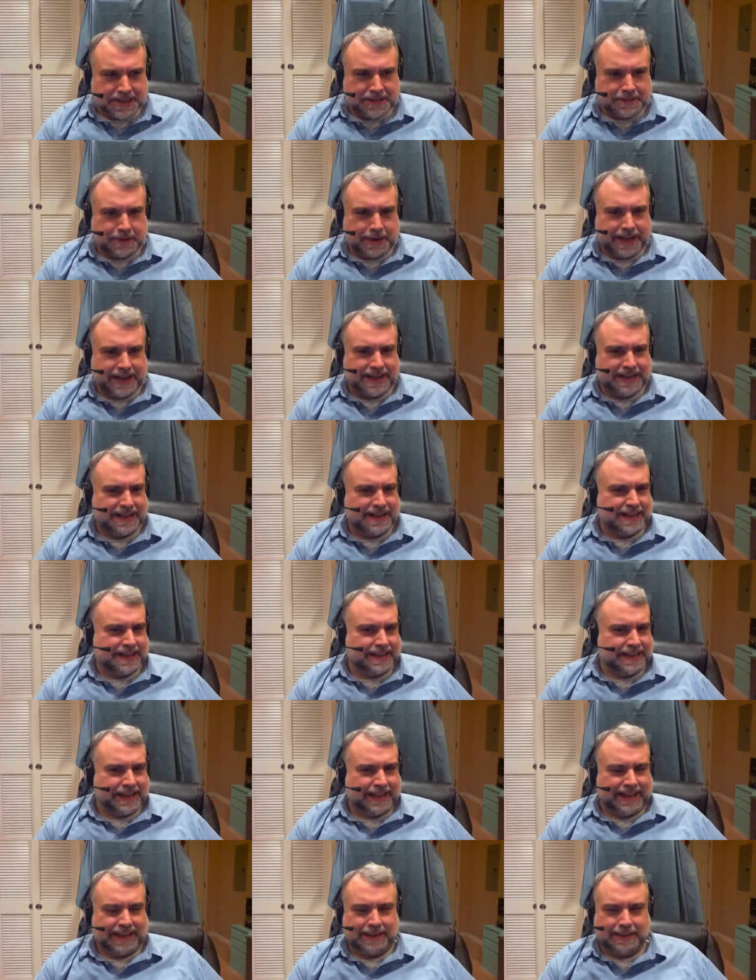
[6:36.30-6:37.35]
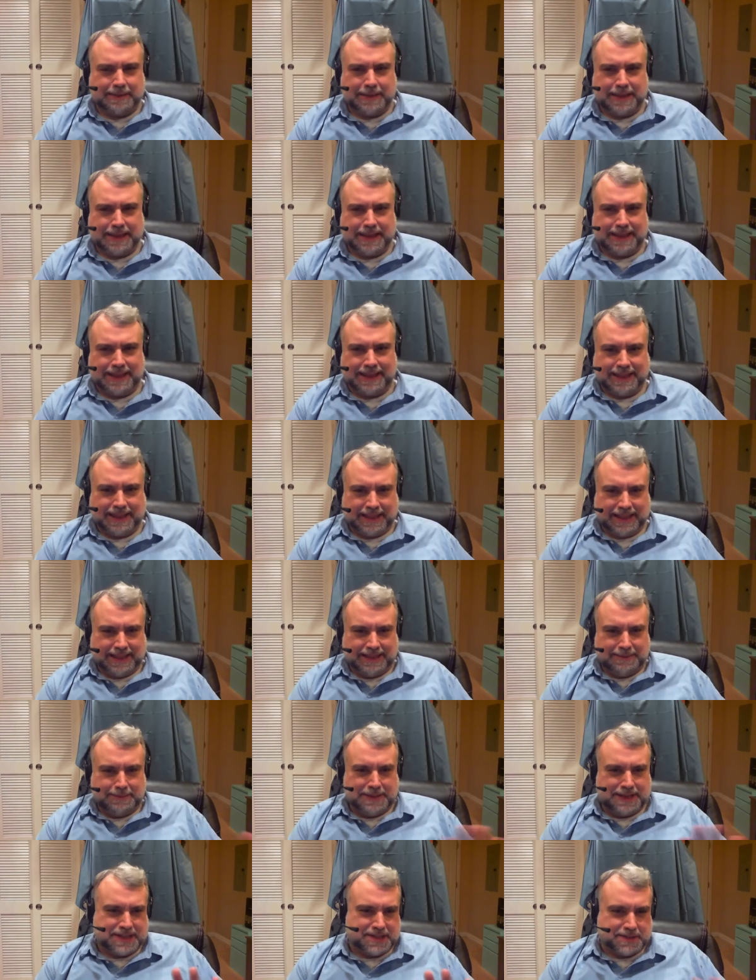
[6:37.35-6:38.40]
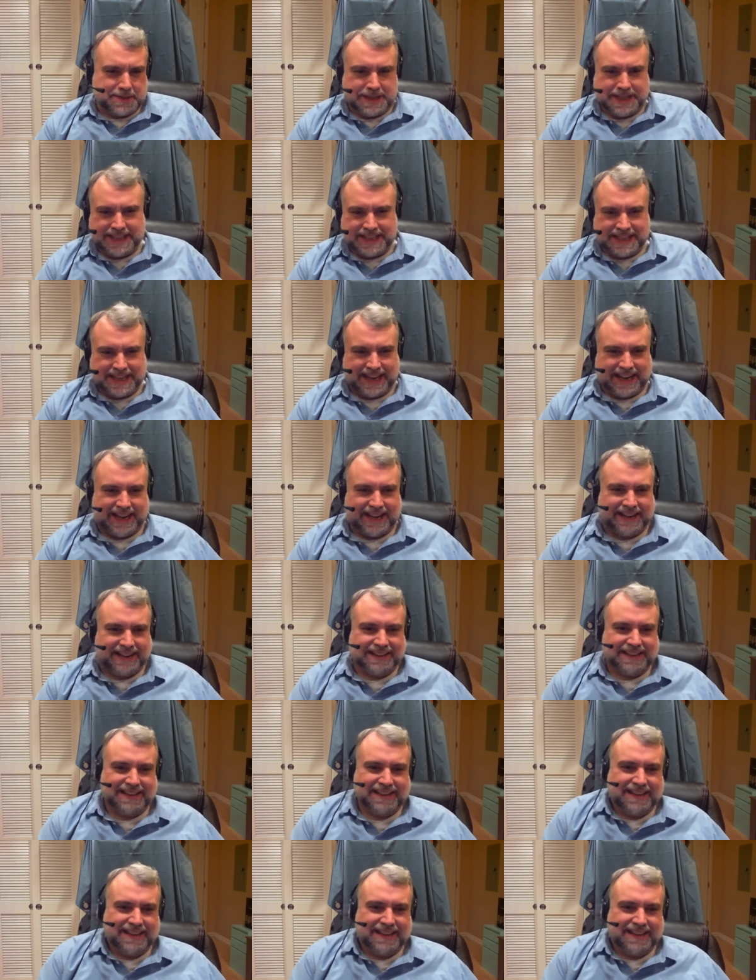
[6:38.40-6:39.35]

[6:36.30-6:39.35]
quite like in between. Yeah.